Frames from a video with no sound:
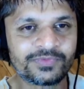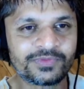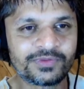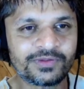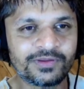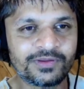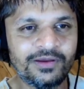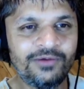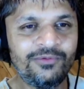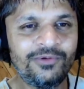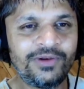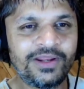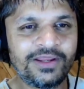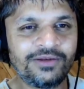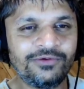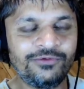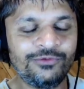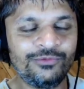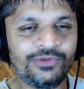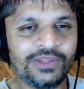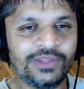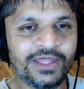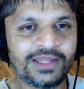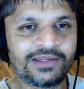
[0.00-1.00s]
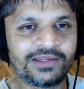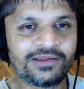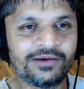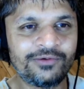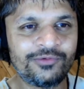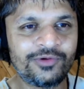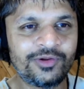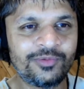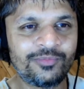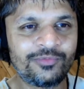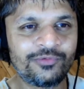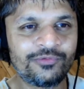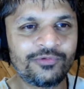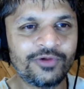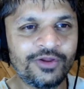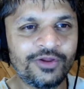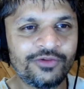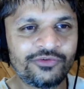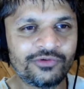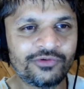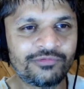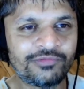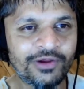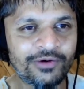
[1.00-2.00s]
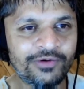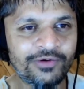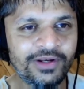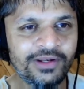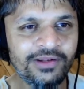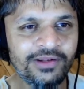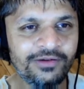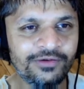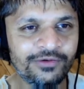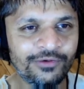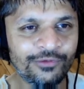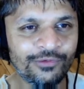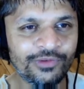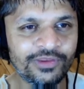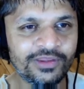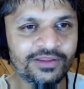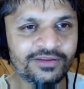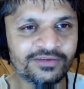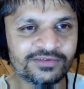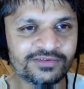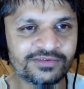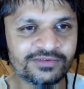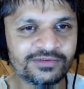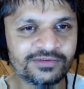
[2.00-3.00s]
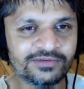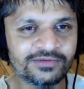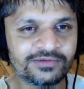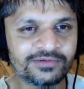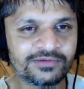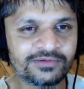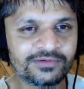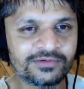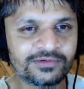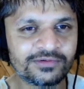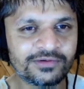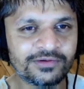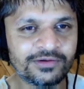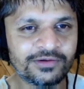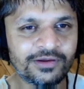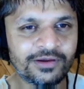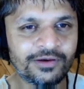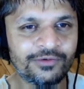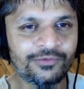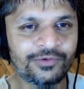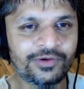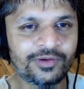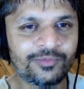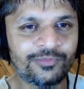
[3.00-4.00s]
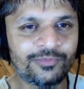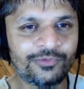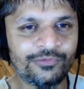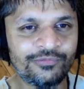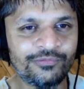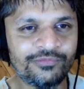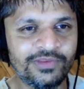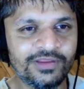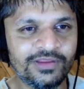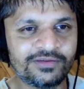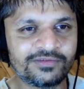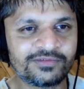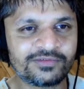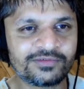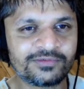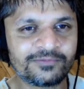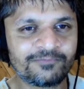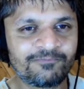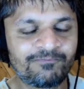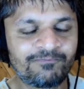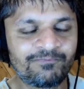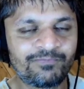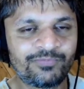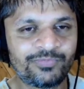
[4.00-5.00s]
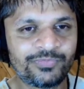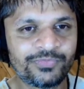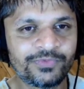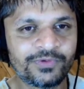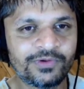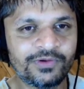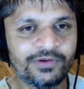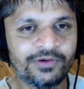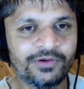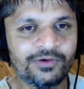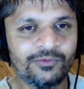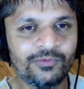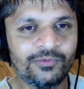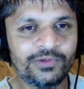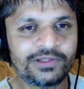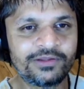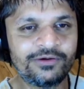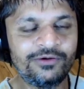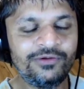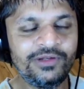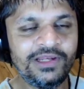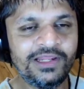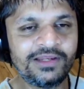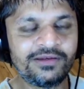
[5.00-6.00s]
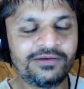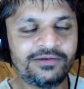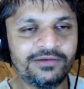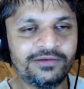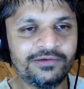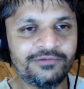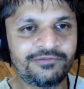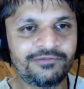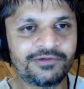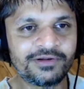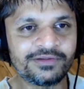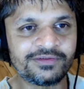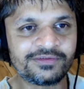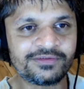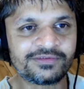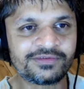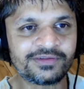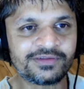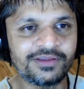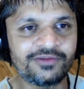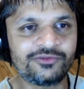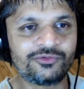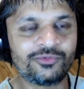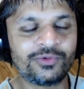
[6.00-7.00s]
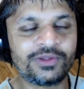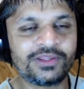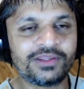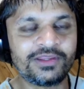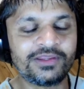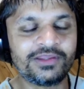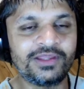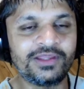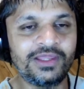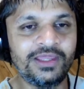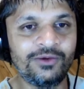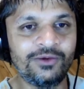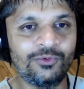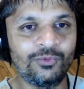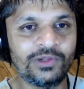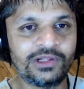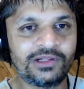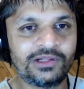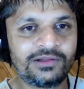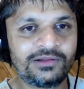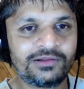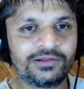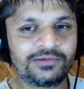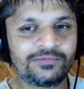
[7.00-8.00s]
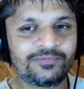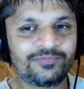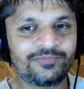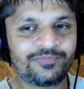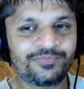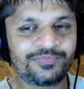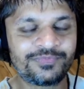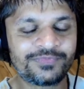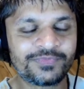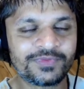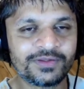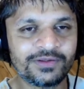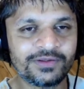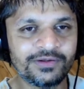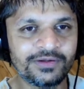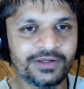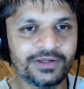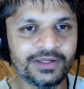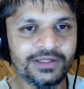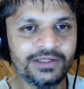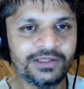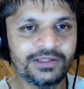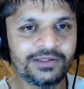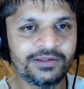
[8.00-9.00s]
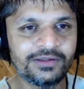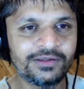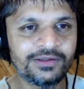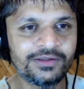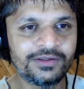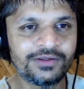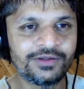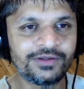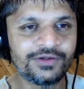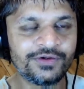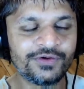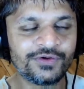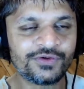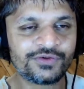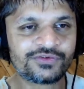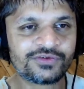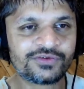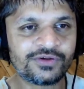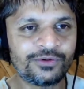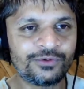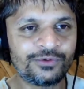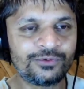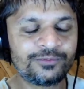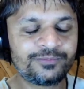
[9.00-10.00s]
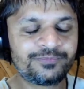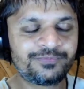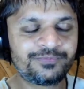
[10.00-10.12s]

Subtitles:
How would I do that? How would I prove? So if I already know this, how would I prove this? Well, the only difference is whether they're equal. Okay, so